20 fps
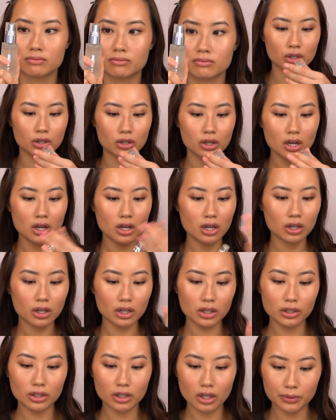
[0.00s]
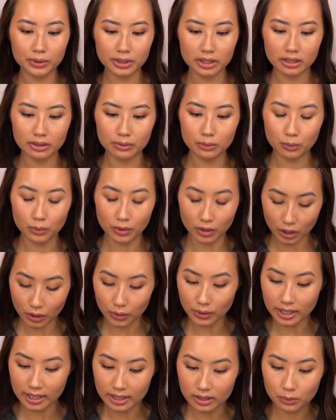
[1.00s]
So I'm gonna go
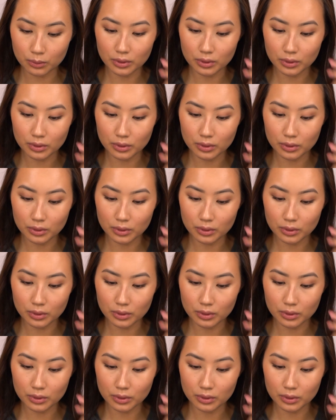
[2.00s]
in